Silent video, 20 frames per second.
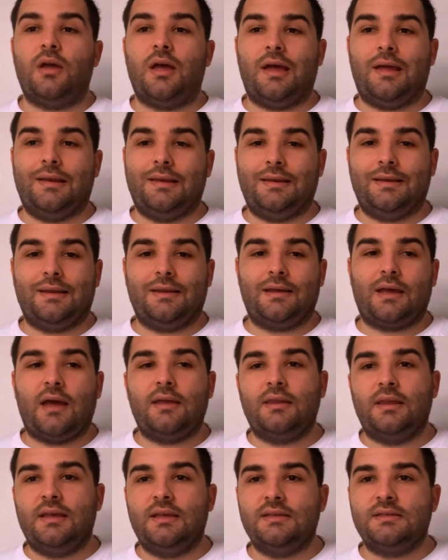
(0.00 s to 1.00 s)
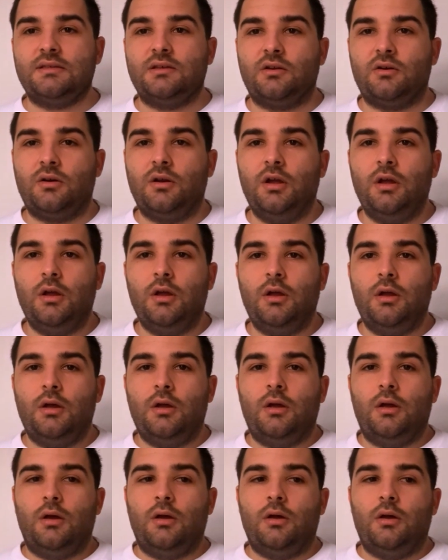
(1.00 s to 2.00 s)
and kind of easier.
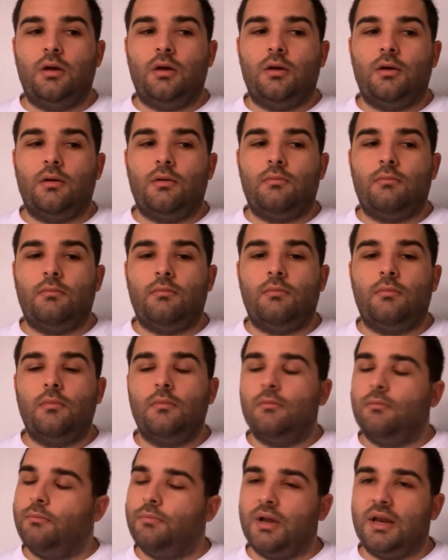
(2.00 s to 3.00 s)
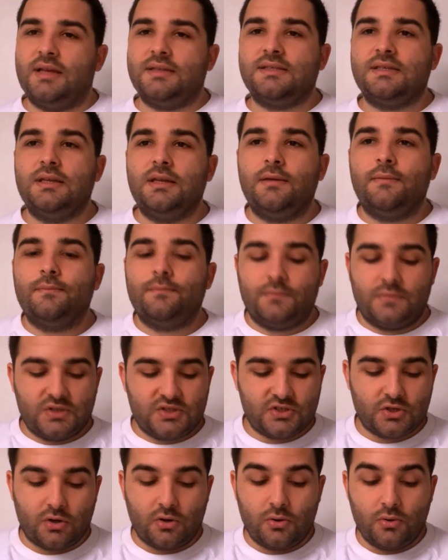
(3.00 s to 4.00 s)
But let's see.
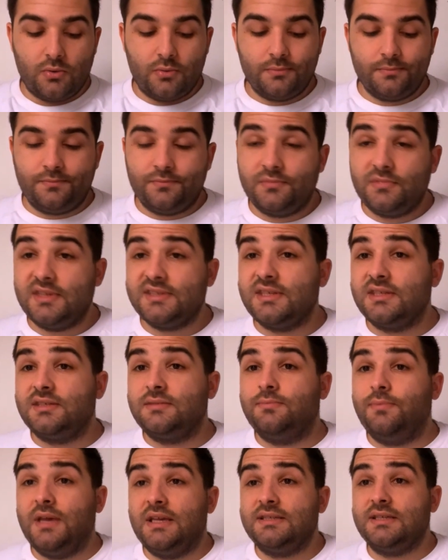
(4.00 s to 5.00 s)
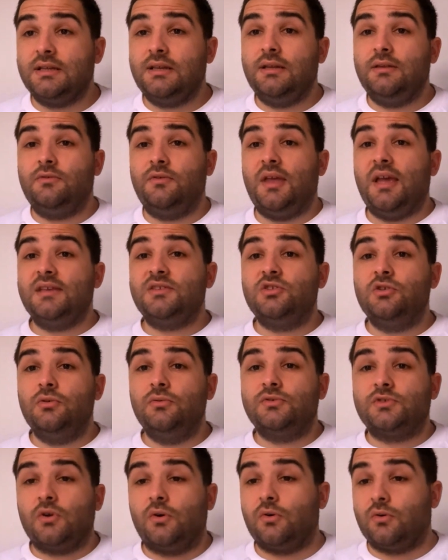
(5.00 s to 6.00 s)
So this is basically today's
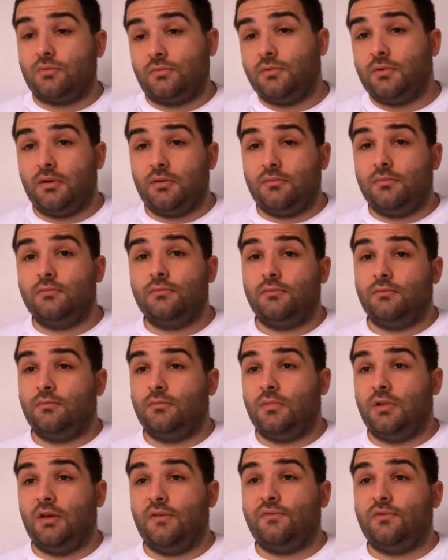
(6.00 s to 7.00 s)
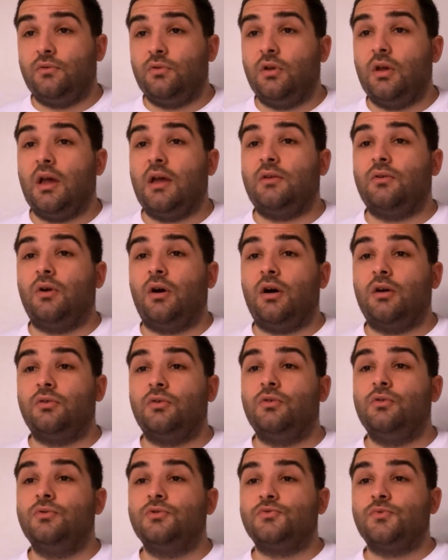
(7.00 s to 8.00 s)
news, or if
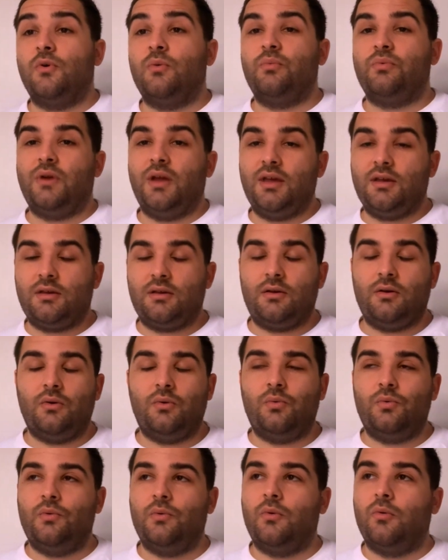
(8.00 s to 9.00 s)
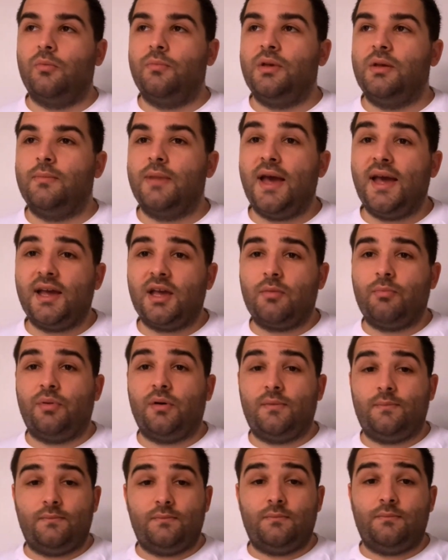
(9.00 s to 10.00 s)
other news will break, we will be back.
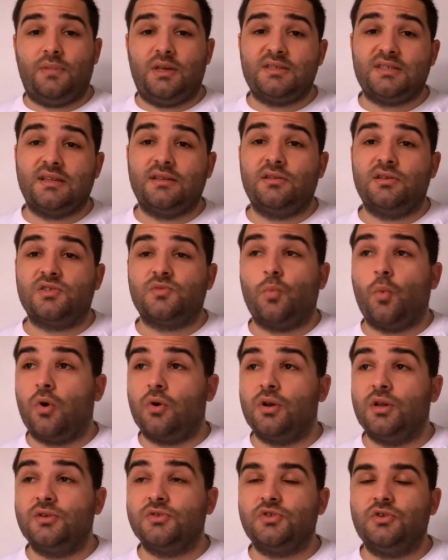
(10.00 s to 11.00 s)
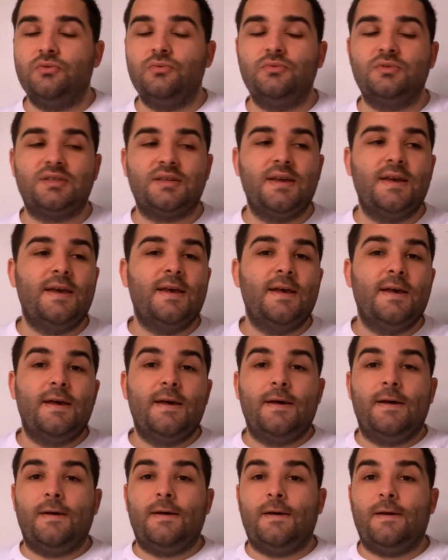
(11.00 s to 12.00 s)
But basically this morning's news
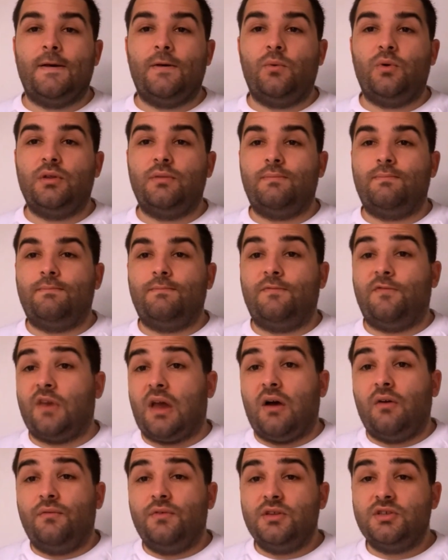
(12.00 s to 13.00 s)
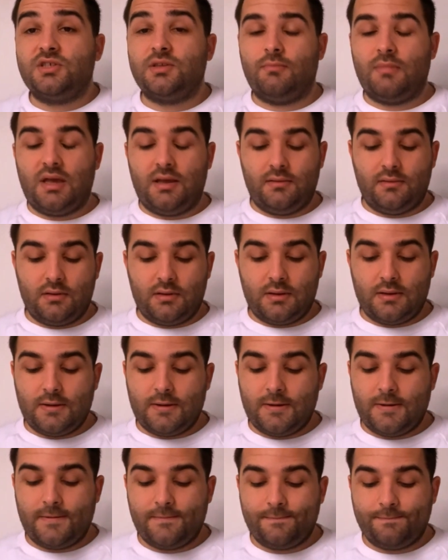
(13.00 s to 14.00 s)
with VLAHOVIC, the
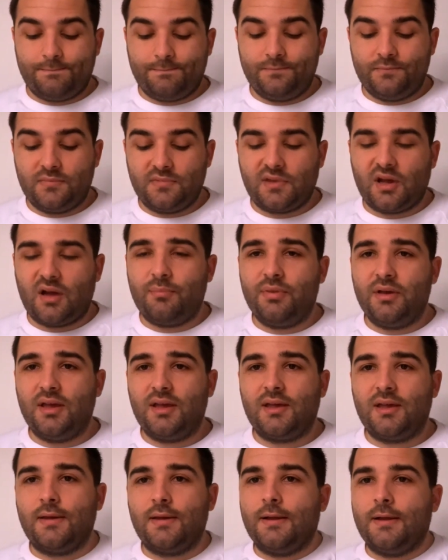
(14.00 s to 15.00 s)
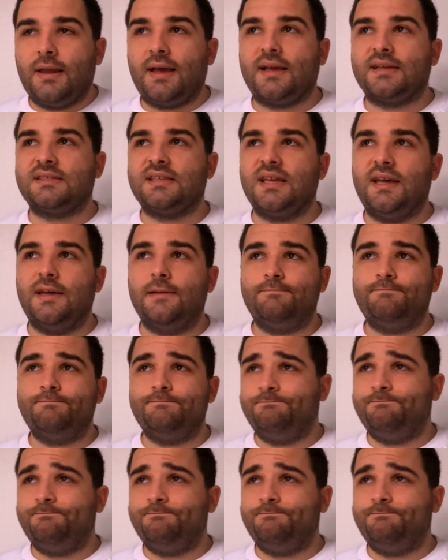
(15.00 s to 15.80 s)
main topic. Like I said,